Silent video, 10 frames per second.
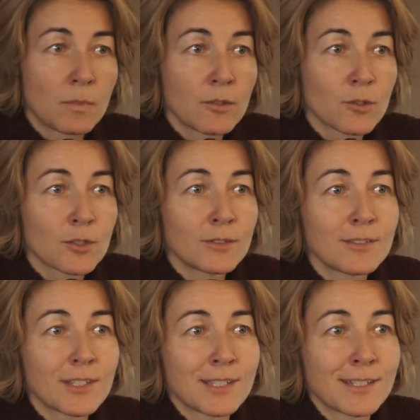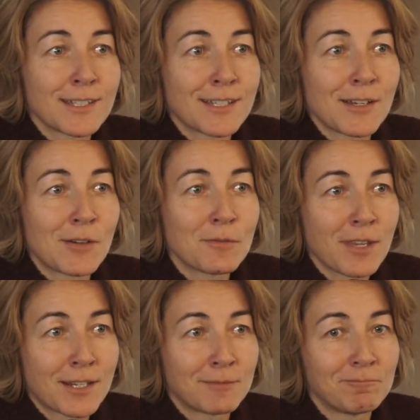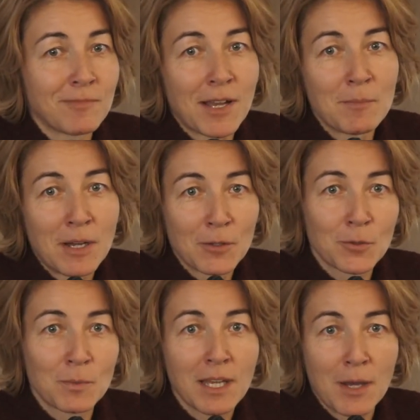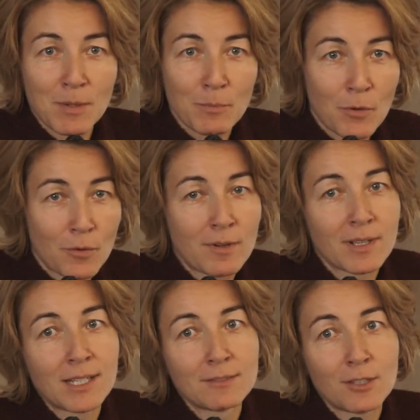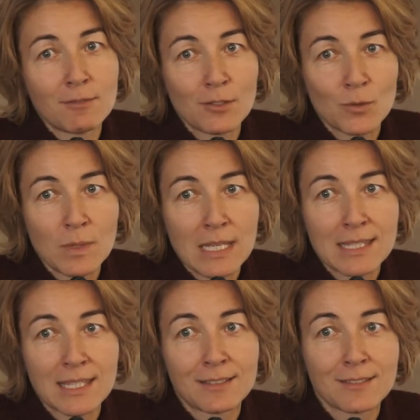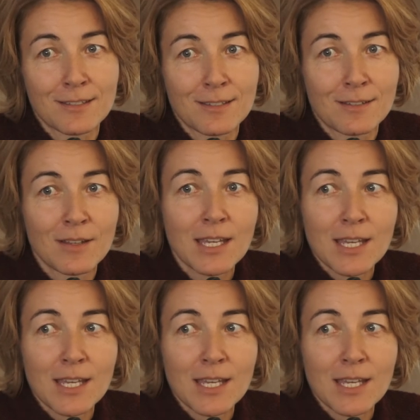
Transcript: mentioned, we are about to become a program country, which means that